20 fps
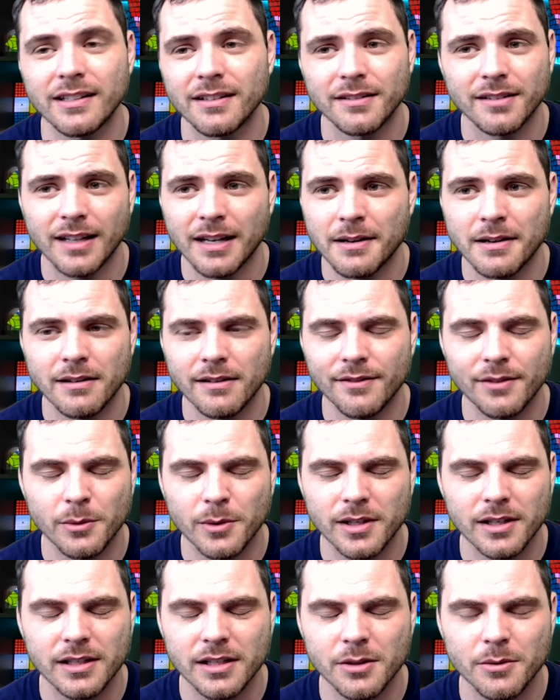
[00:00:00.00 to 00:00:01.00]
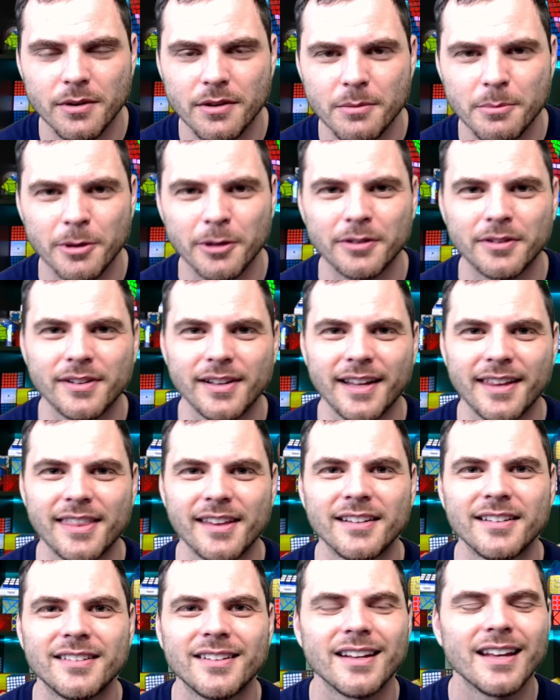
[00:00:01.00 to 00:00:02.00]
I was like, I don't even want to deal with a person like
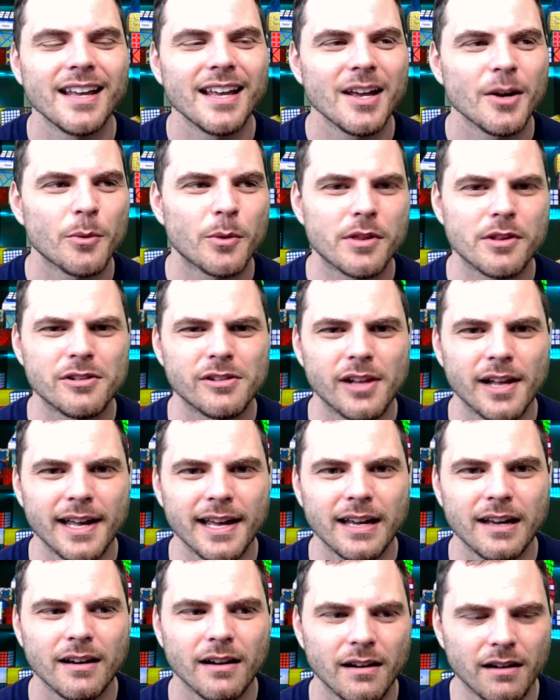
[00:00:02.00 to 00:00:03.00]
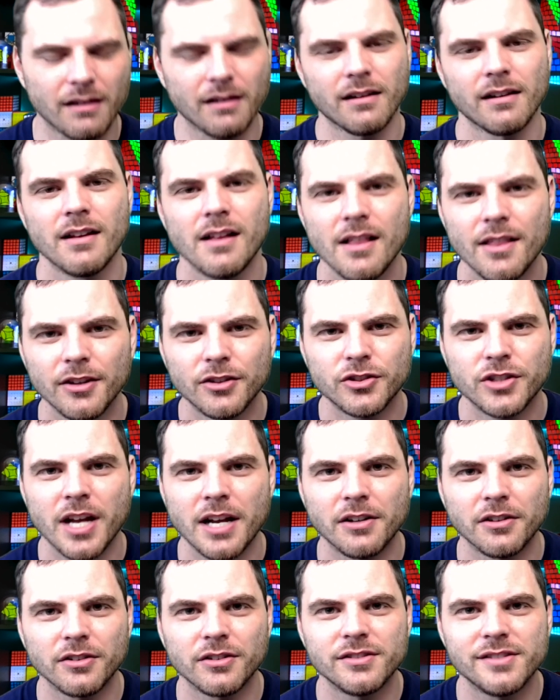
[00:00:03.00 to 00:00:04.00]
this, where they're like, oh, this
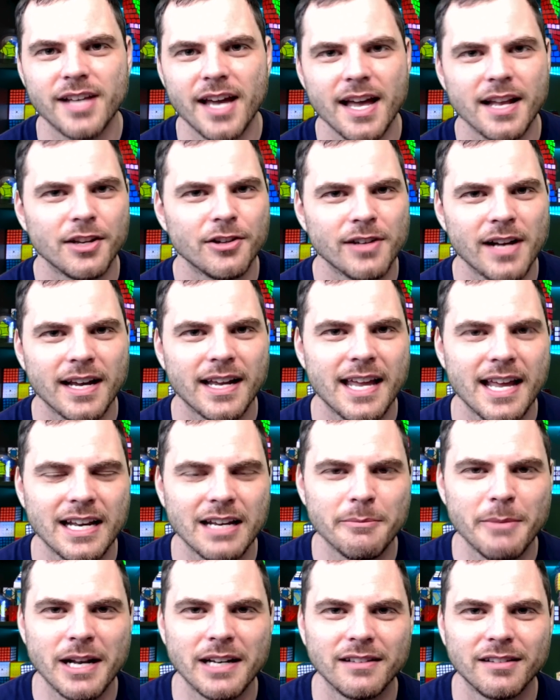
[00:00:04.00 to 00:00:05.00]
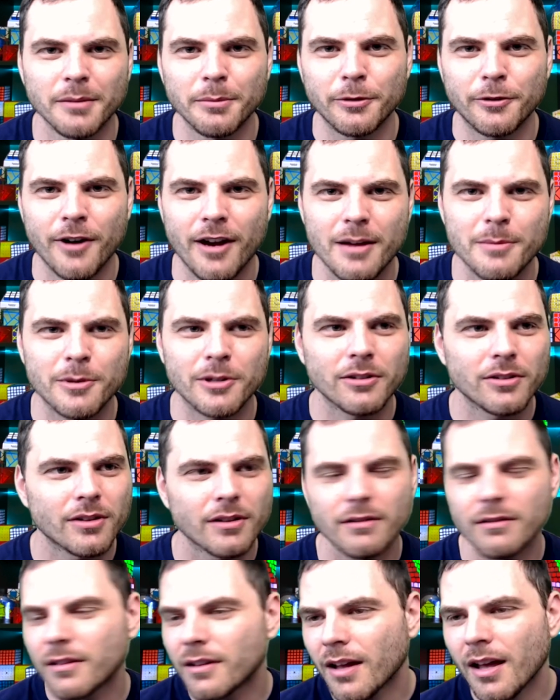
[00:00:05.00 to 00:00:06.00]
channel's dead, you're not gaining many subscribers.
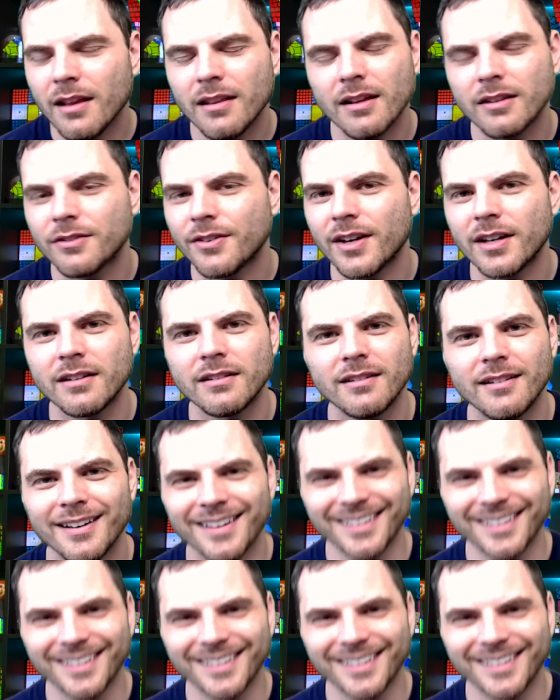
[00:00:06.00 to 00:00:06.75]
Yeah, that's fine.